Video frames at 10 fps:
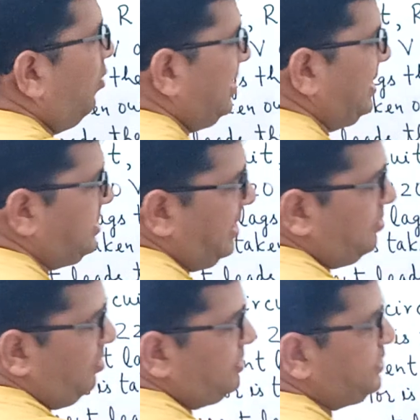voltage
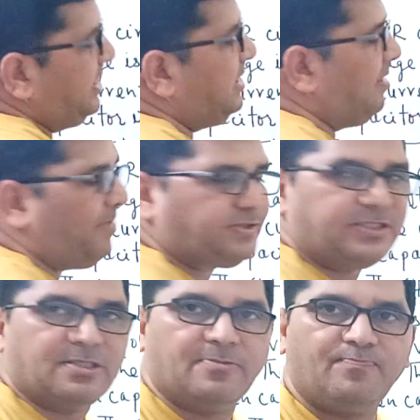across the
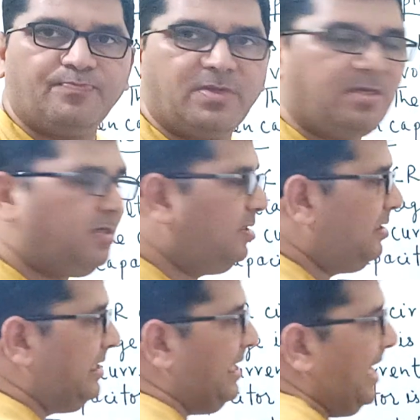capacitor
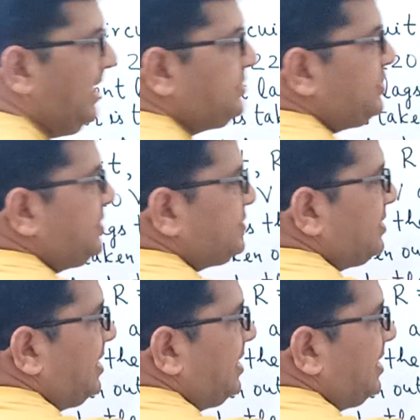lags this